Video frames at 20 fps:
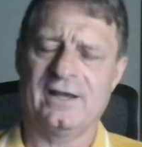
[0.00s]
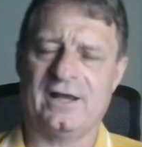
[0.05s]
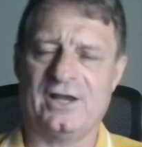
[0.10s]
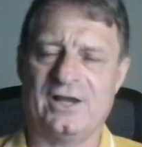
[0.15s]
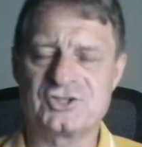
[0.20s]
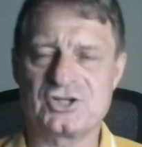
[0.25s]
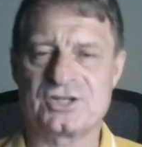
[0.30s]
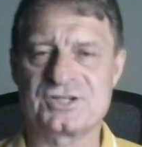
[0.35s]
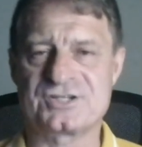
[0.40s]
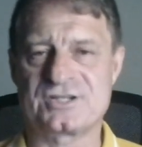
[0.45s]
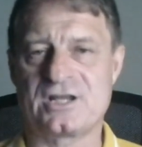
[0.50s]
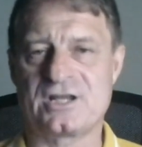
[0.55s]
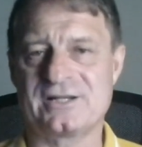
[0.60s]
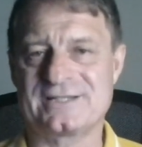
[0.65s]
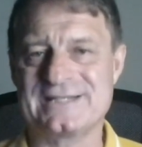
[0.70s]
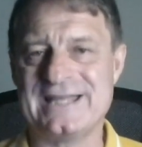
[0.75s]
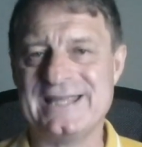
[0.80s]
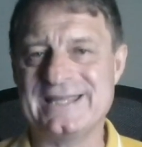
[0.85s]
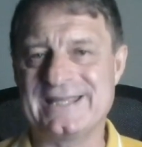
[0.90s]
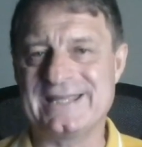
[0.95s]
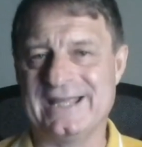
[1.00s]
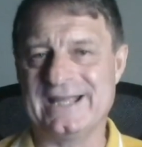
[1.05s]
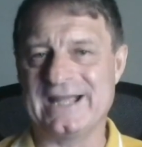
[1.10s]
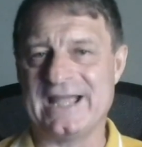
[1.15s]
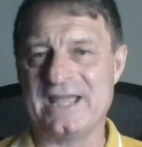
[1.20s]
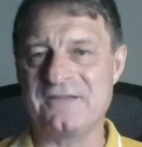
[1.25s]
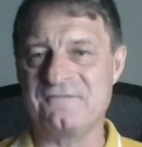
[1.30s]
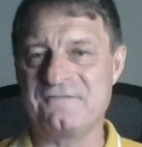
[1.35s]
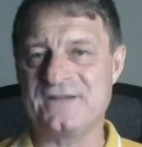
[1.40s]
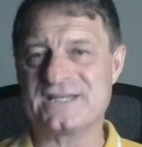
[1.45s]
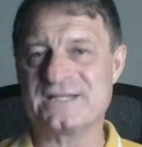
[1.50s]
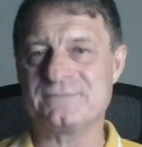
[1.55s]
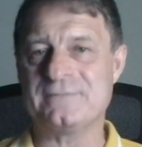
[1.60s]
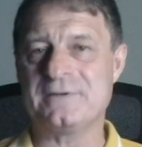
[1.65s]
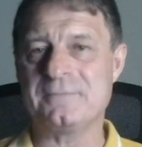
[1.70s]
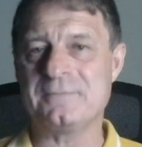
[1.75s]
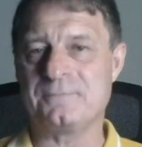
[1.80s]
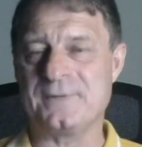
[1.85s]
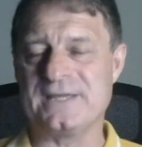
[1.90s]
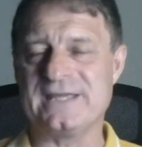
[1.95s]
I should start taking a
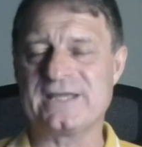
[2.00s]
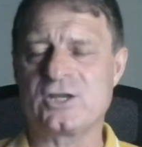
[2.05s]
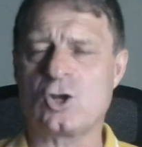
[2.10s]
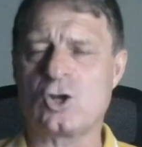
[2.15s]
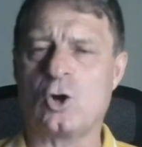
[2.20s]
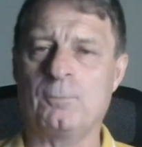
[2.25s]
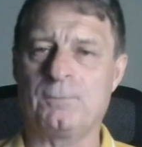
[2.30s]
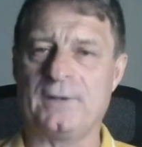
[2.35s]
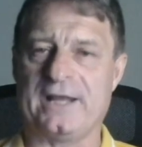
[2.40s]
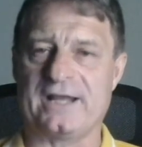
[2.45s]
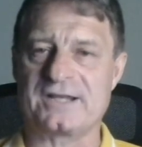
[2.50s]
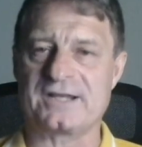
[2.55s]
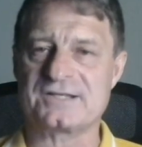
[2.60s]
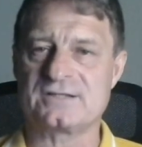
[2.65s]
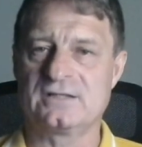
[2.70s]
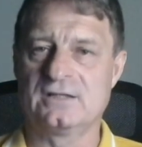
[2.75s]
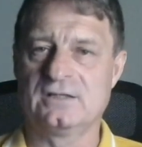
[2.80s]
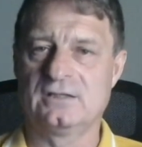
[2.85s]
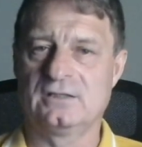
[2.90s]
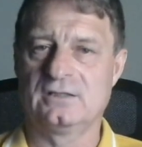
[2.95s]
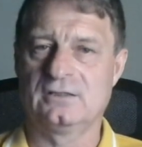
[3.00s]
vitamin B complex.